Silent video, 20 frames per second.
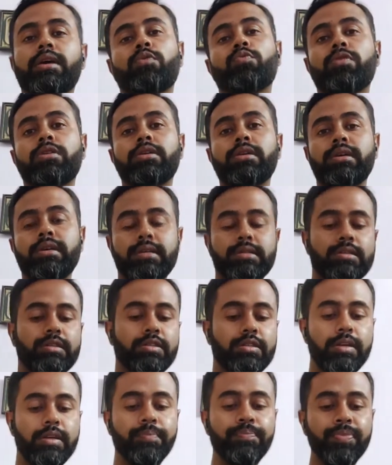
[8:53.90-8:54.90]
water
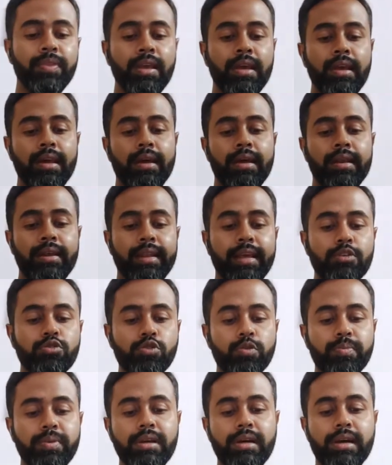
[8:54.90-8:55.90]
SDG. Next
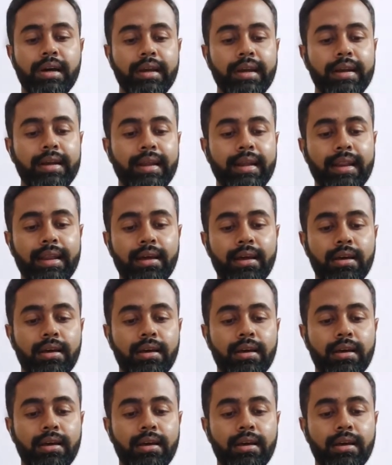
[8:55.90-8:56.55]
would be correct and